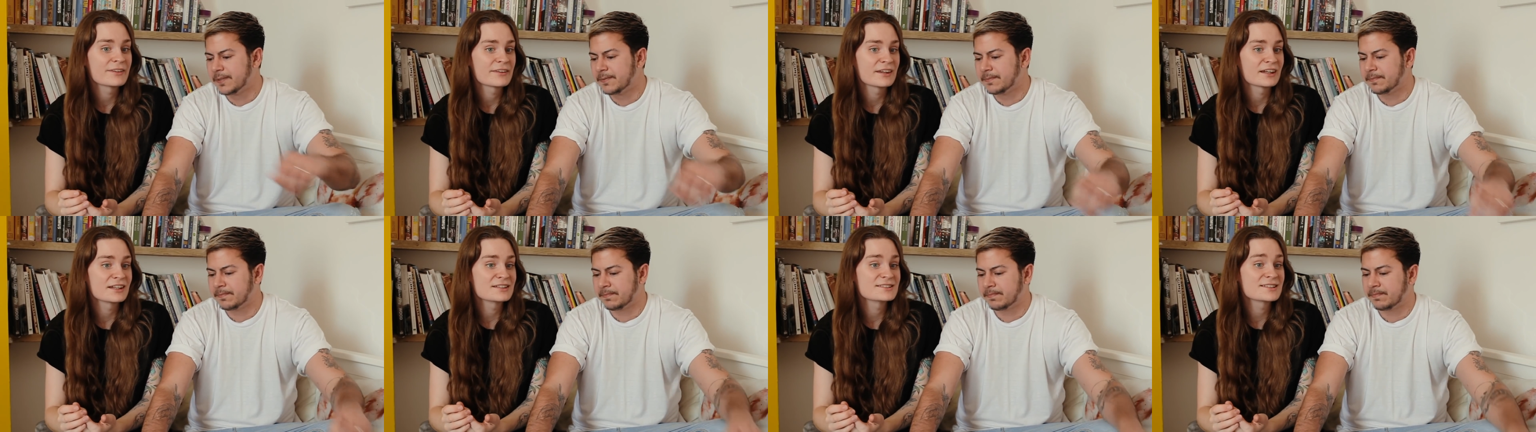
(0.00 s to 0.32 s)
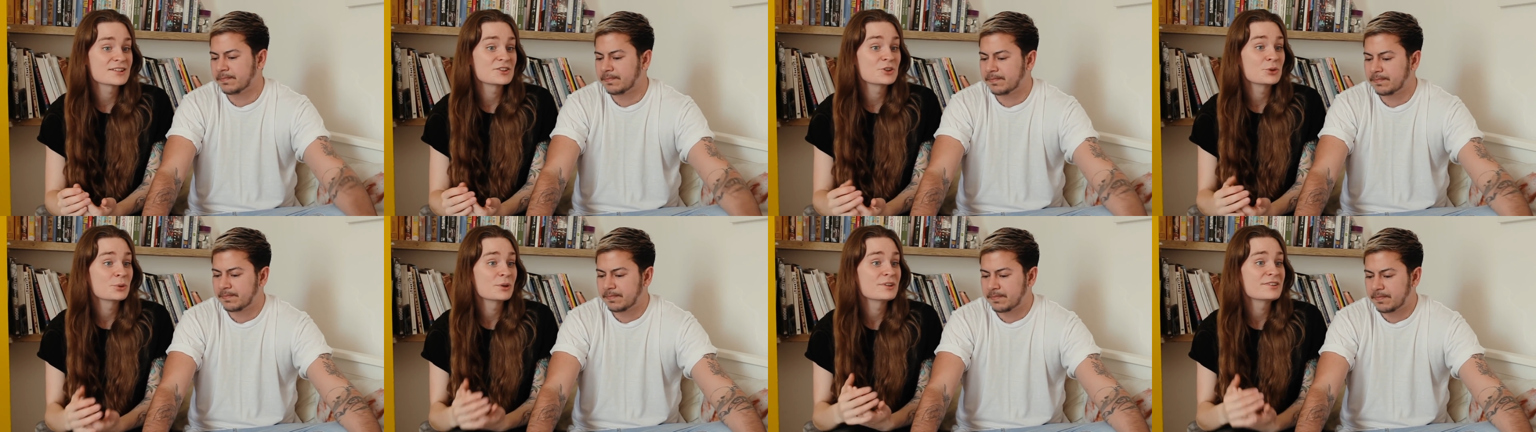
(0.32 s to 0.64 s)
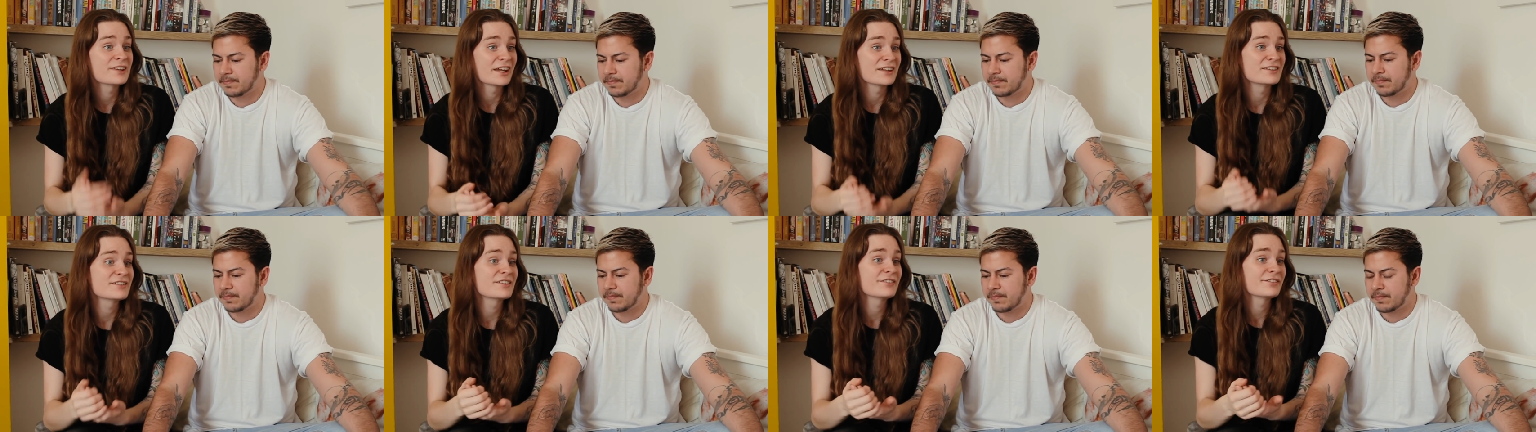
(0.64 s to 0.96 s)
Speaker 1: things that you
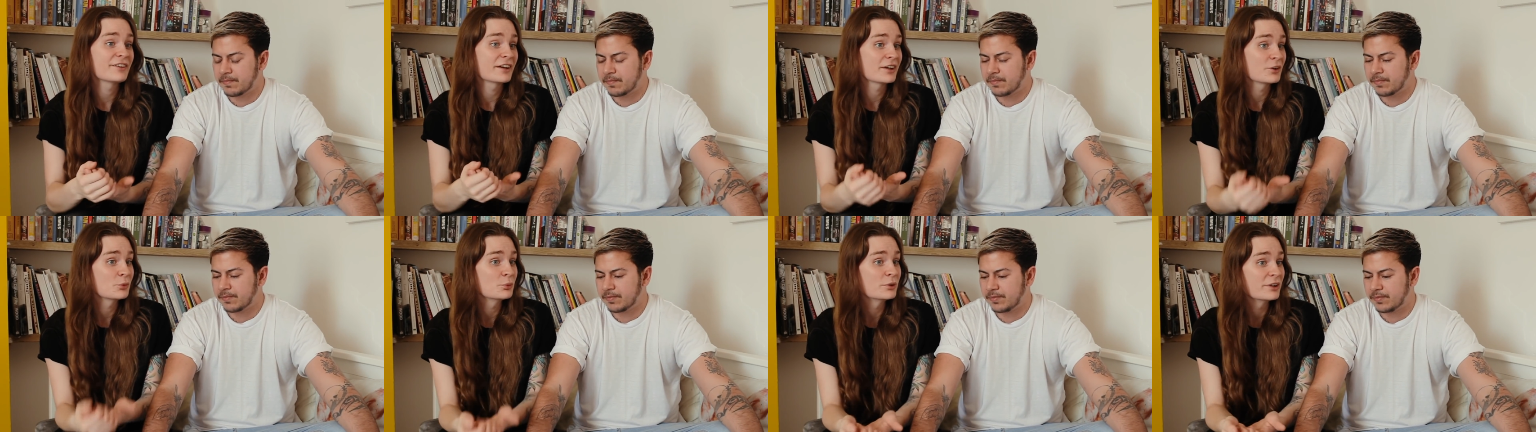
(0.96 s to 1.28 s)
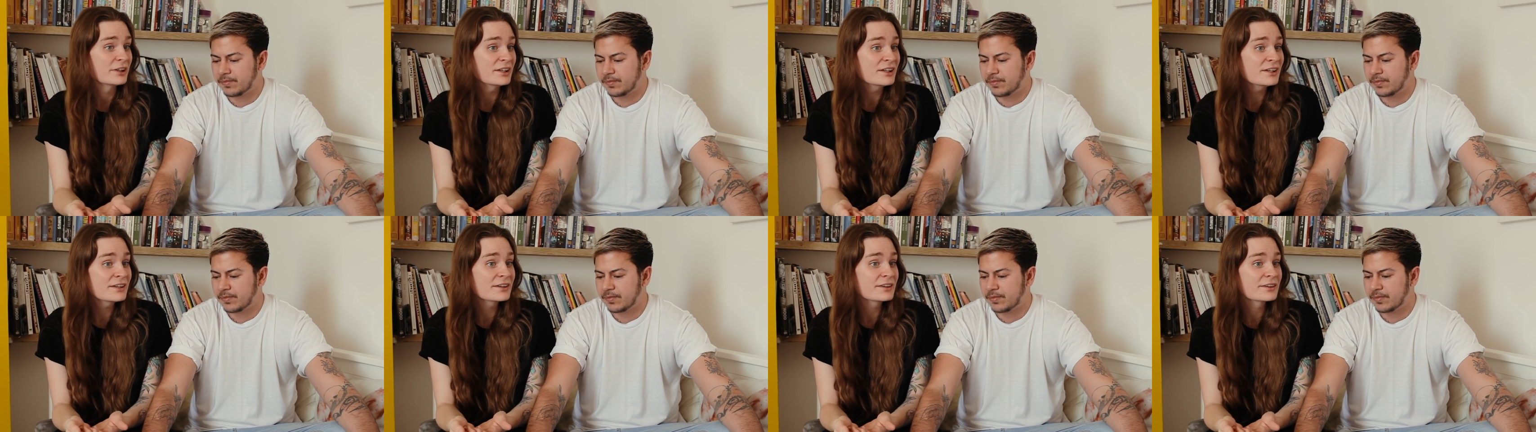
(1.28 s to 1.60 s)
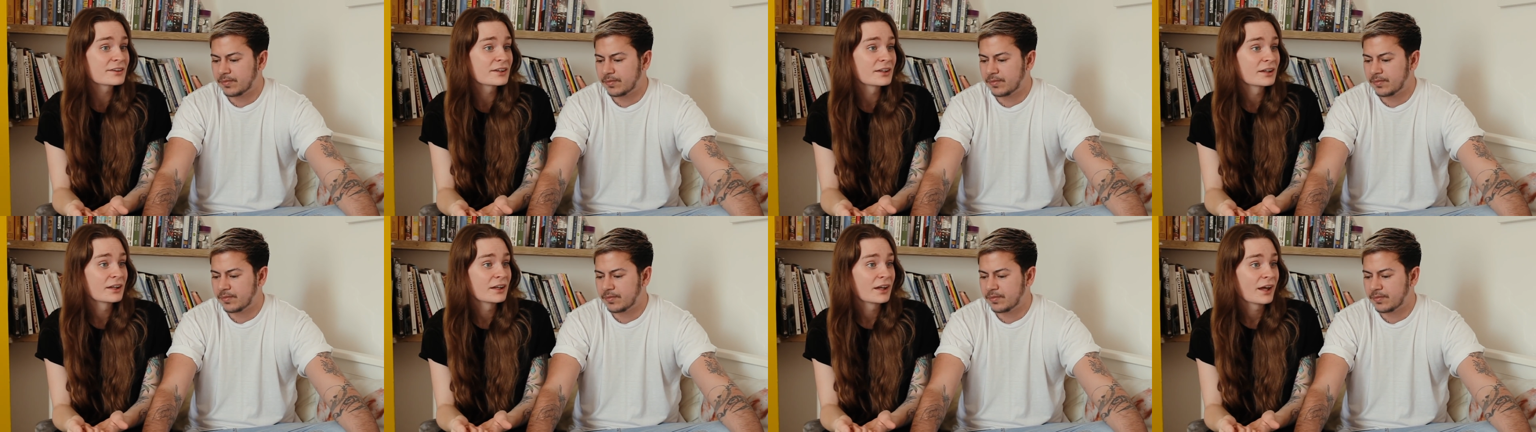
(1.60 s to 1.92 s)
identify with.
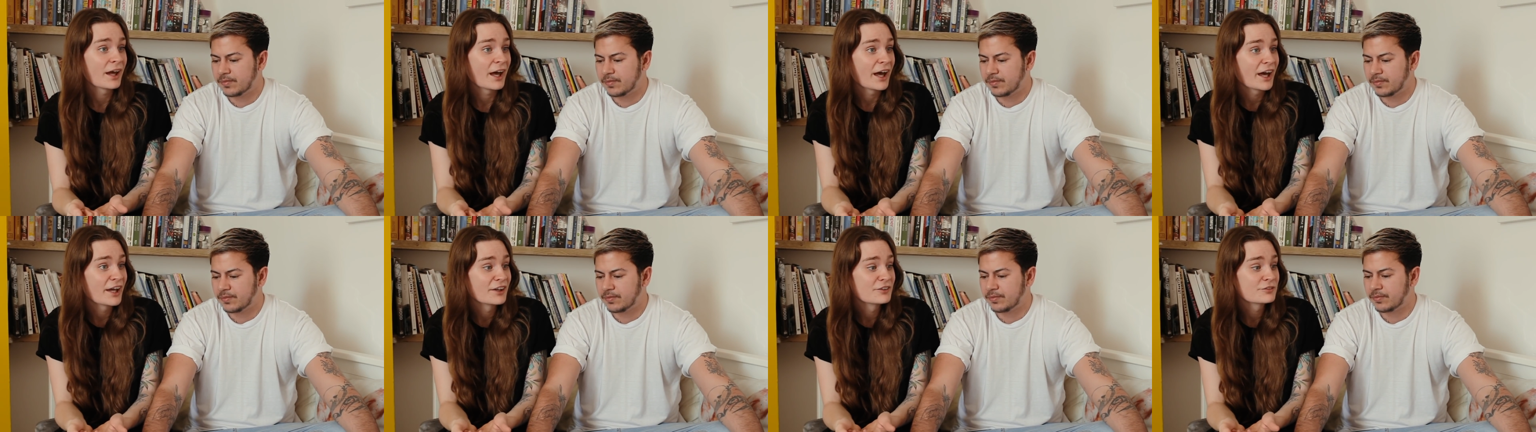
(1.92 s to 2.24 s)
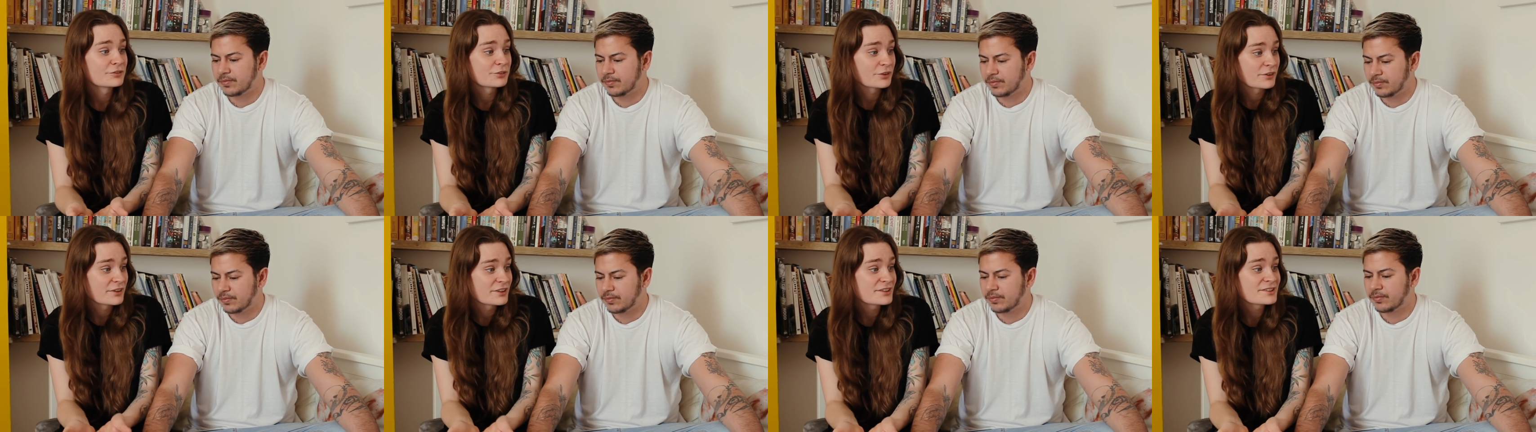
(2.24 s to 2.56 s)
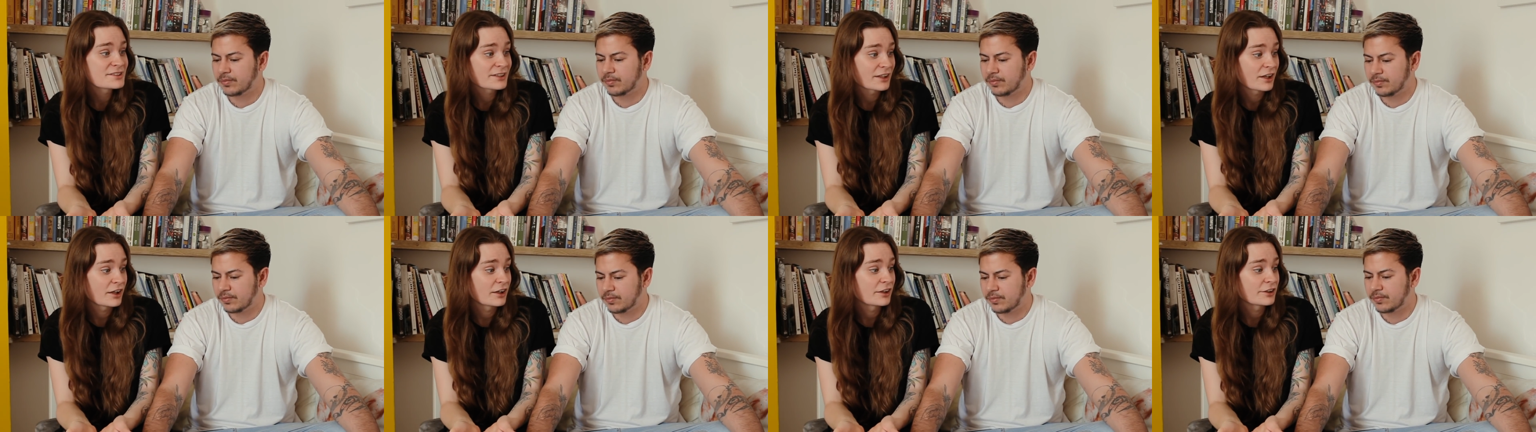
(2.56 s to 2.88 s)
And for this
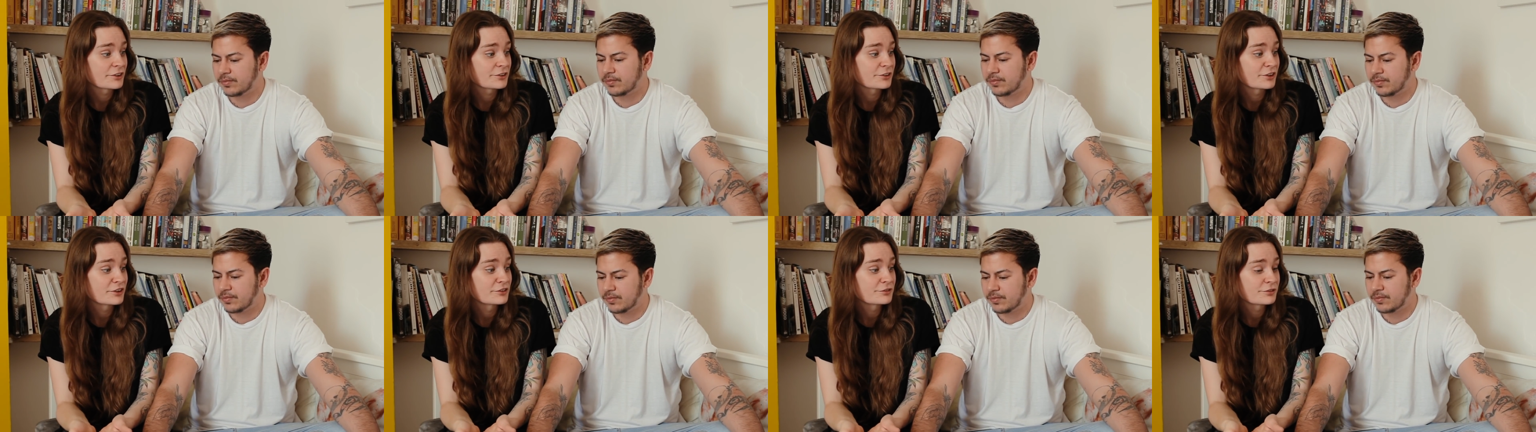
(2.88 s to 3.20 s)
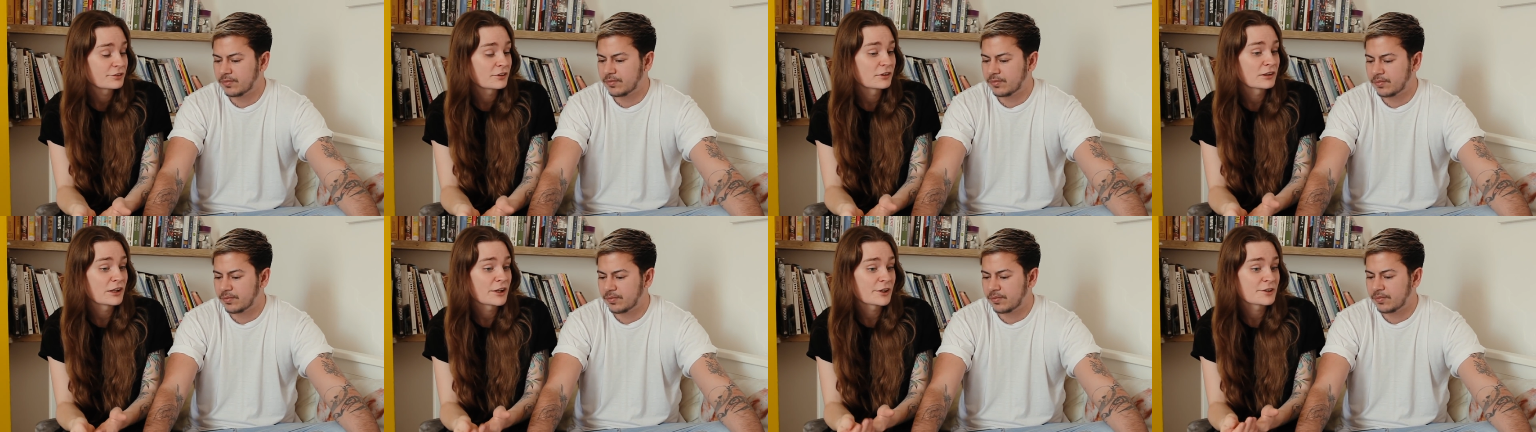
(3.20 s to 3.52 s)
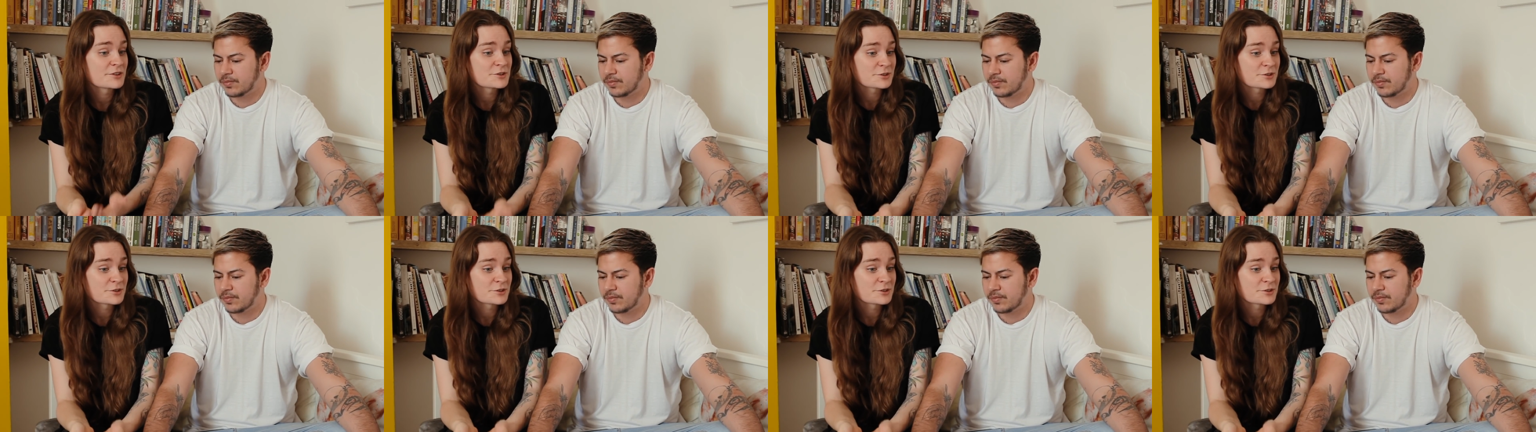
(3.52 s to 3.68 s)
character, and for a lot of